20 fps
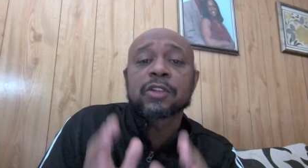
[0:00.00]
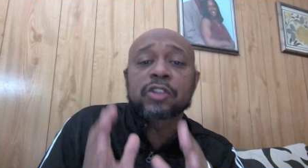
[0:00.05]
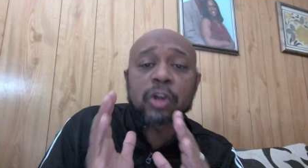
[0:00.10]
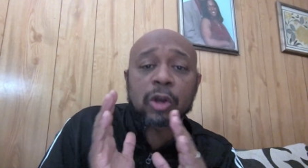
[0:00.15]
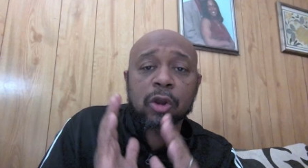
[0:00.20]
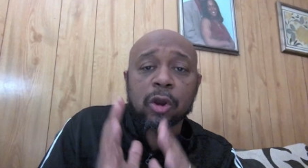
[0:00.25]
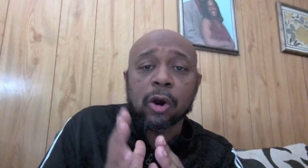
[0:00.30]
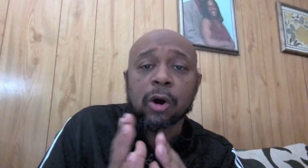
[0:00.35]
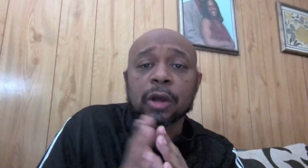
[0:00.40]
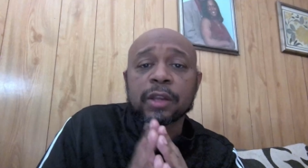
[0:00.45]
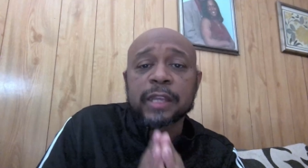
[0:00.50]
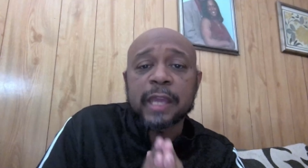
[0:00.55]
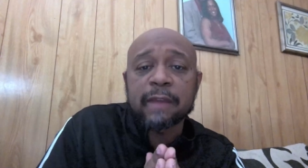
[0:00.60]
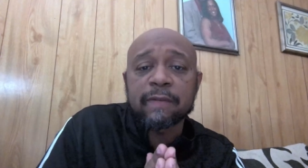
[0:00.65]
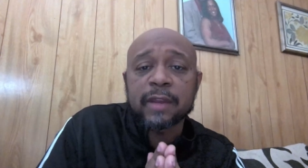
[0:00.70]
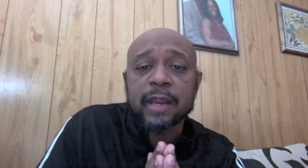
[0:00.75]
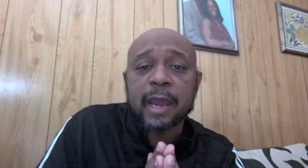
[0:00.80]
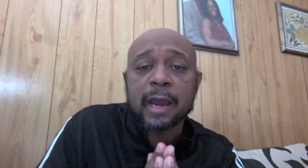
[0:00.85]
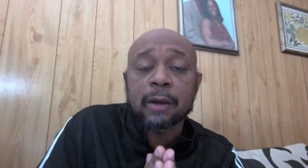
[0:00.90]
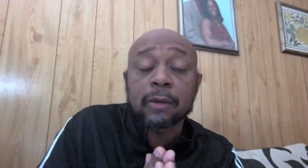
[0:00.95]
to call
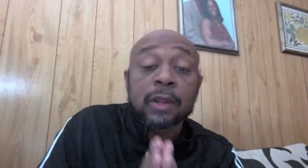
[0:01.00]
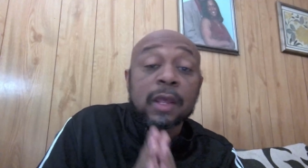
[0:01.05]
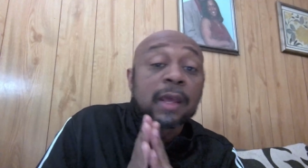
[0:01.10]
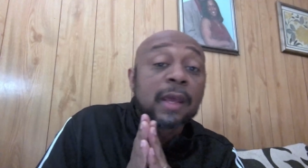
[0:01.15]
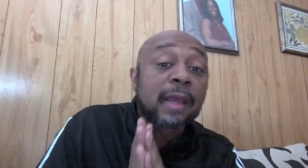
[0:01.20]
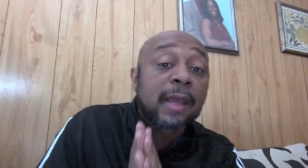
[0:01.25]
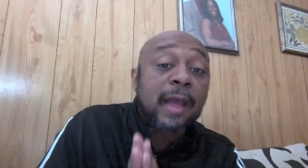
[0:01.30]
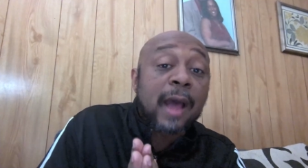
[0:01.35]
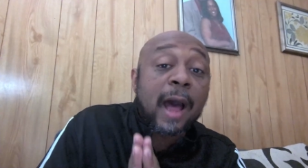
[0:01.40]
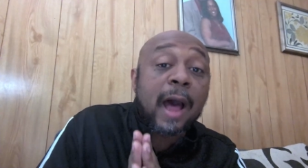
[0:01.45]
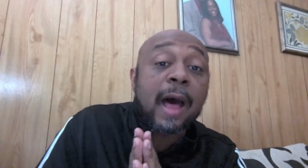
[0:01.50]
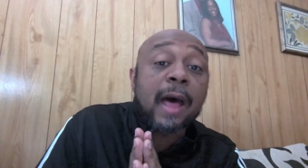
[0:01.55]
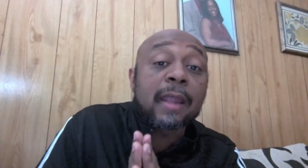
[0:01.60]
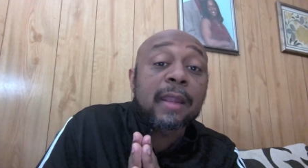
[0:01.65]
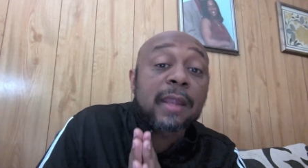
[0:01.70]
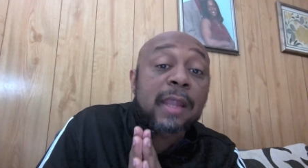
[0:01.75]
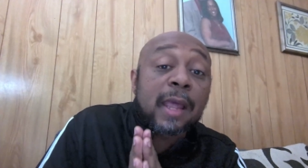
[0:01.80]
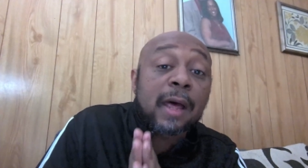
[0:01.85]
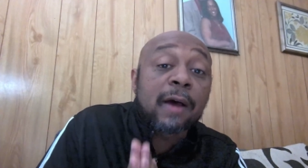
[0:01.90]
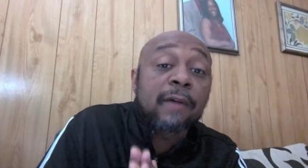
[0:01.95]
David out.
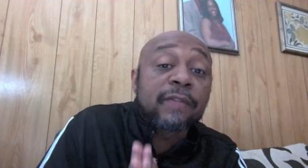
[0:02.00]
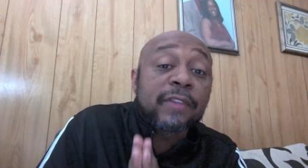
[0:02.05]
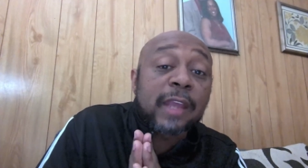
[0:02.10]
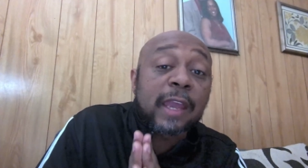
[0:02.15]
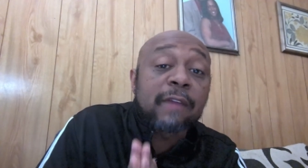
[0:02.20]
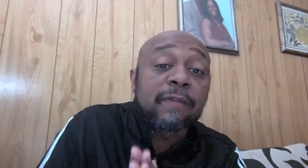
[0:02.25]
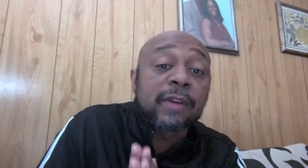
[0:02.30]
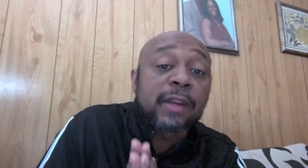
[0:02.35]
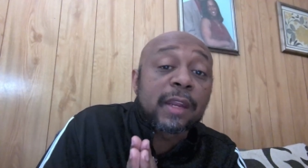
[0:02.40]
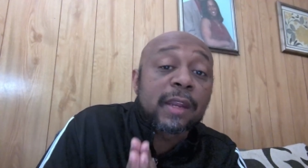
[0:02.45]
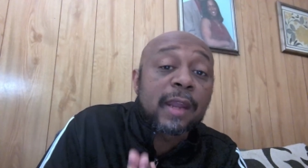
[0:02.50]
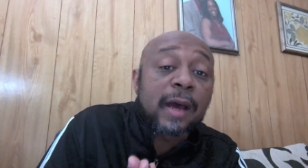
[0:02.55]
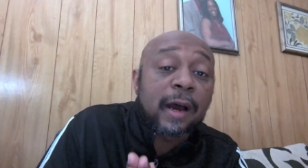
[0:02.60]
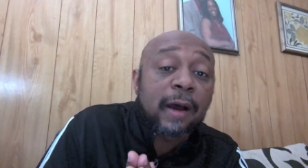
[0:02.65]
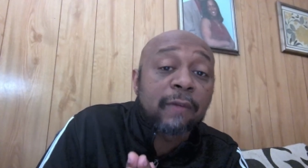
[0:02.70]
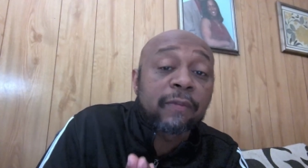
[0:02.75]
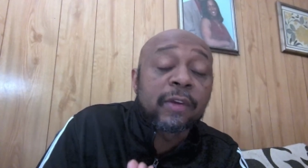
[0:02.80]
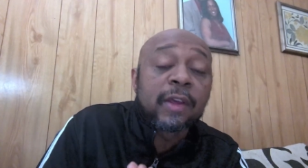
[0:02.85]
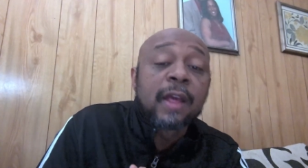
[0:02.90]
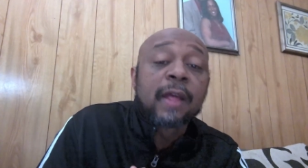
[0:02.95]
God loved David
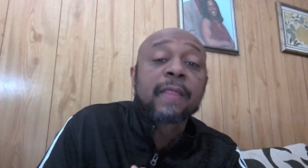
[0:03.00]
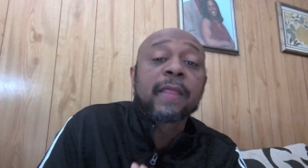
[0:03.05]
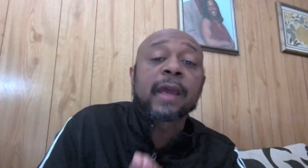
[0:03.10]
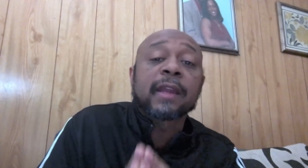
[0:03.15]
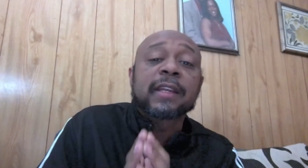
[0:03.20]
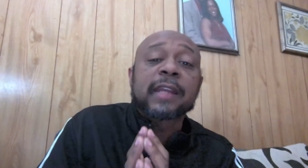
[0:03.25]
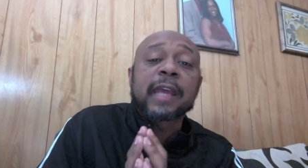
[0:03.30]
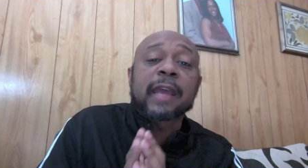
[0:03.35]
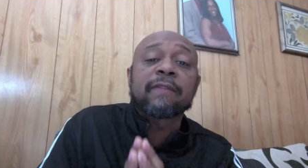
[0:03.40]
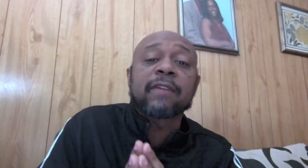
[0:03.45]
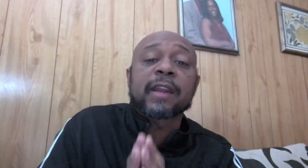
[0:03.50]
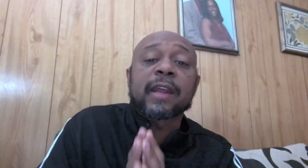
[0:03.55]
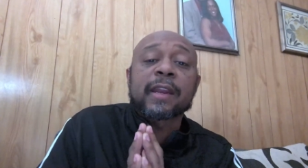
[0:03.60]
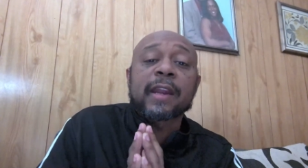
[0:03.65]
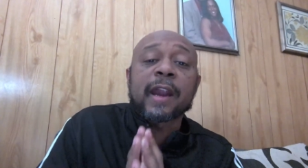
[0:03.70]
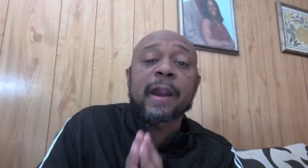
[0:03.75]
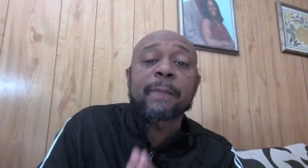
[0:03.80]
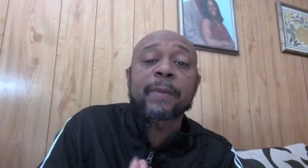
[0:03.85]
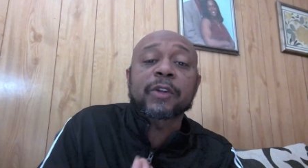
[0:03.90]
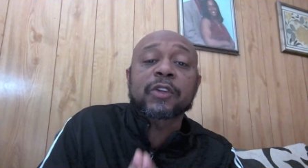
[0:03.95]
enough that David had
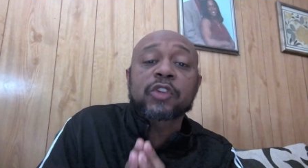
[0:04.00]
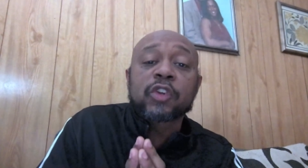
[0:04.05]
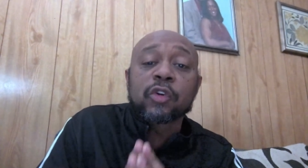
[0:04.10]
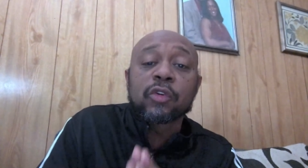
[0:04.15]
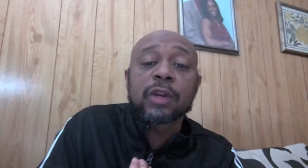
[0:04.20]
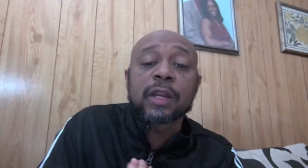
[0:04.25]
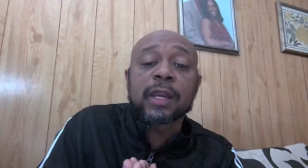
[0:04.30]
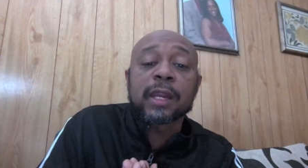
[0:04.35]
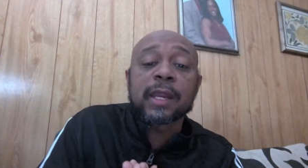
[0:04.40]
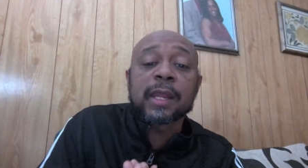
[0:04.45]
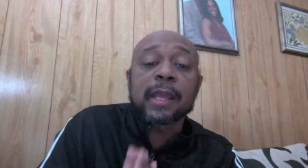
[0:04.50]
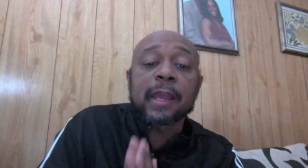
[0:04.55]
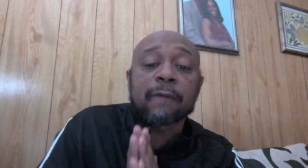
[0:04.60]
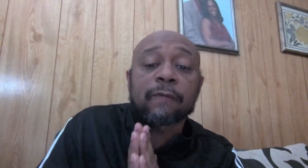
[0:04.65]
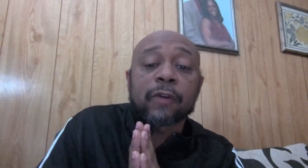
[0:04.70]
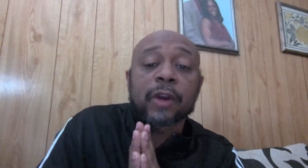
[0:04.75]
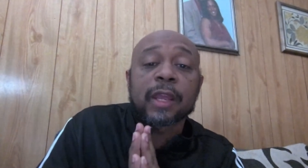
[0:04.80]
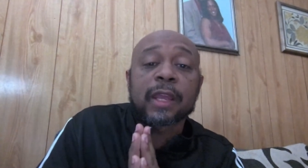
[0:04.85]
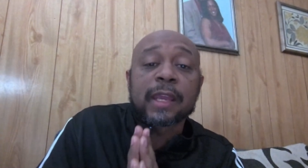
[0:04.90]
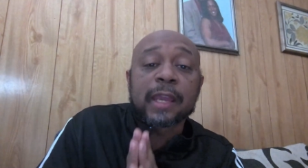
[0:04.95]
an opportunity to
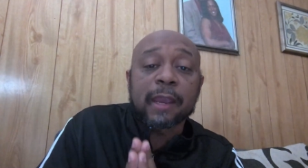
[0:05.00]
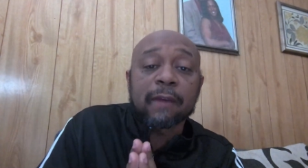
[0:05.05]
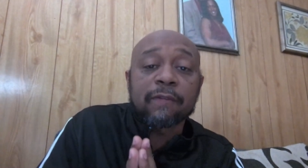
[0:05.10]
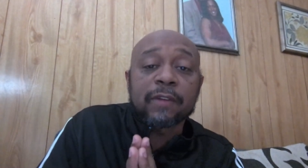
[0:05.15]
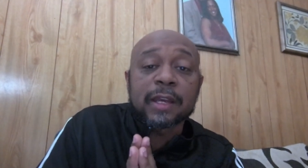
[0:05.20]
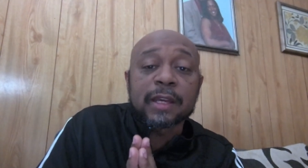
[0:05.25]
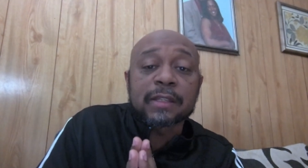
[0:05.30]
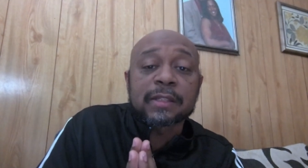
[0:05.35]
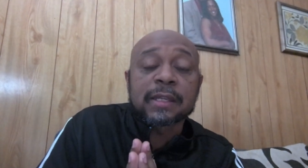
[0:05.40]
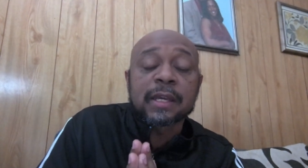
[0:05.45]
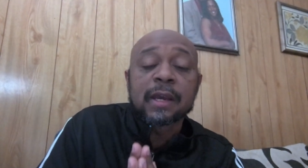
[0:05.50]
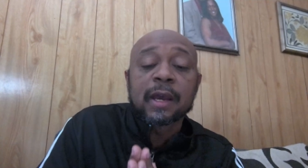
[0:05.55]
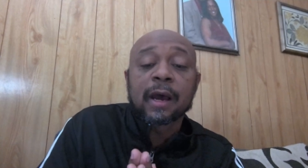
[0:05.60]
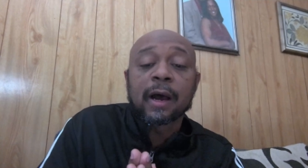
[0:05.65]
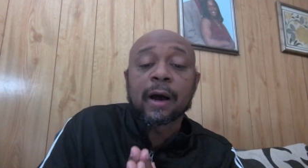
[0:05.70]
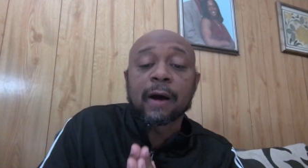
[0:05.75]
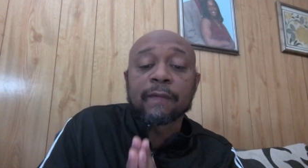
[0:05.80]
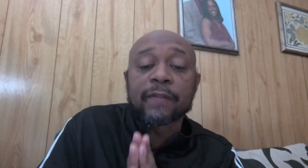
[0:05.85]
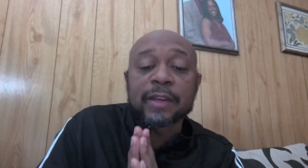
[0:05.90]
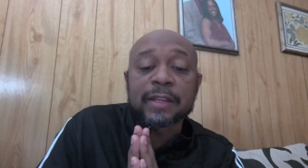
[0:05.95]
get forgiveness
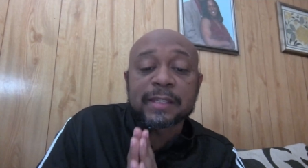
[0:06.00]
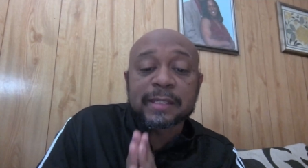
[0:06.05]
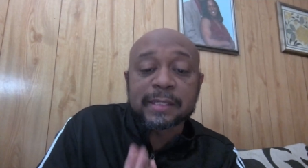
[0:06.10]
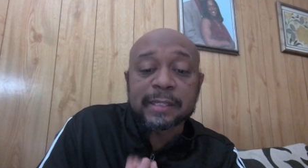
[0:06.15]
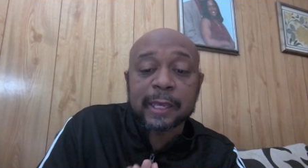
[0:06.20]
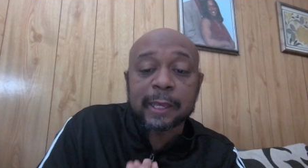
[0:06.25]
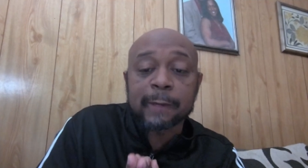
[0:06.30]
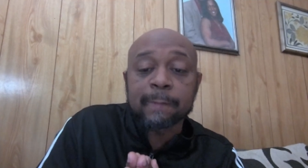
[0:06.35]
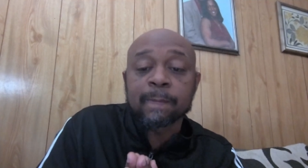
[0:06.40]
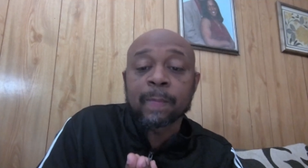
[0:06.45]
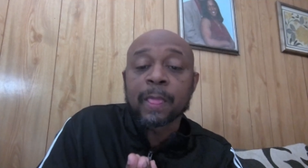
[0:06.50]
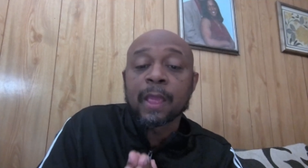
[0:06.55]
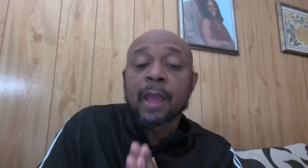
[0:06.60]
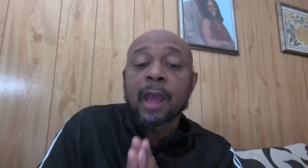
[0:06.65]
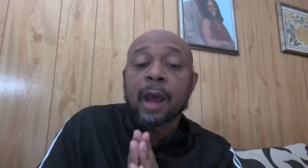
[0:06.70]
of his sin.